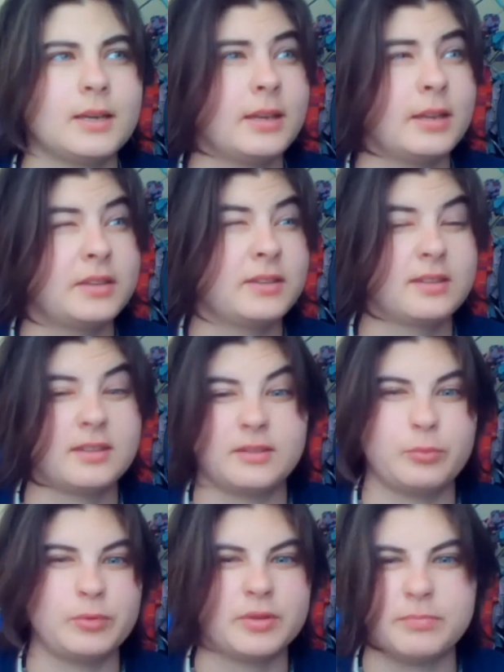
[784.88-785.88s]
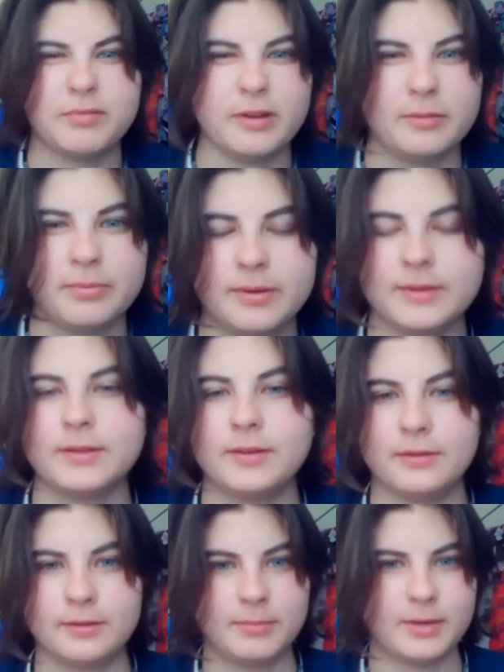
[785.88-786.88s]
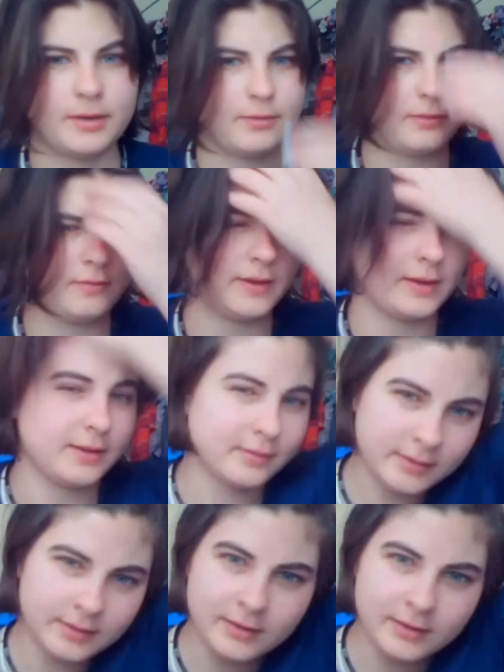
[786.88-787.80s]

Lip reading: it was appropriate to use my own face.